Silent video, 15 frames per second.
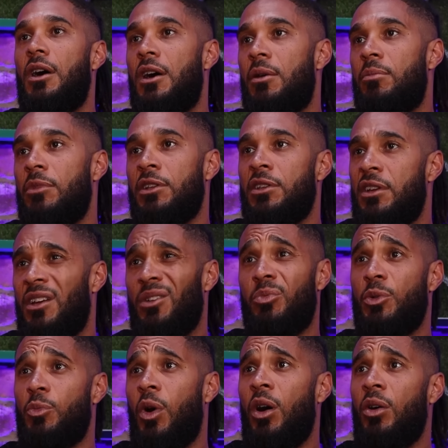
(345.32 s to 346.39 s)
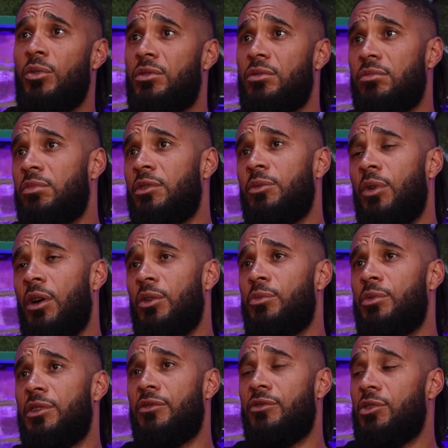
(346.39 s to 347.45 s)
Um, I don't know. We're wild. We're
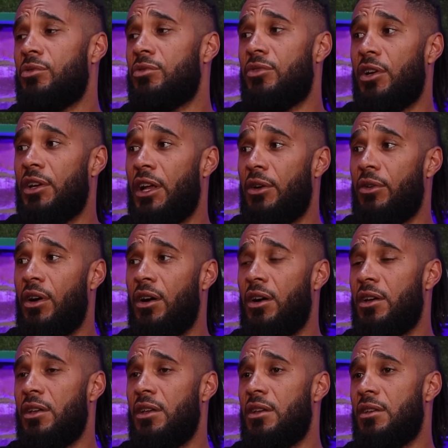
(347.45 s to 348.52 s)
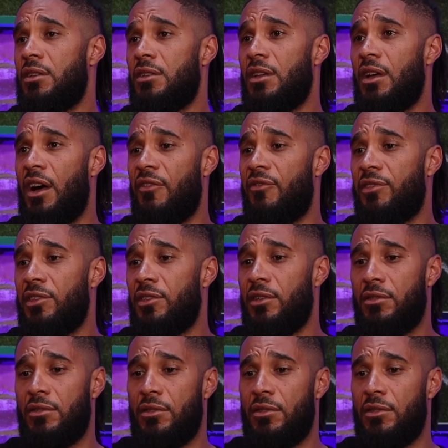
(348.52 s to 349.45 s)
wild with the rules right now. I have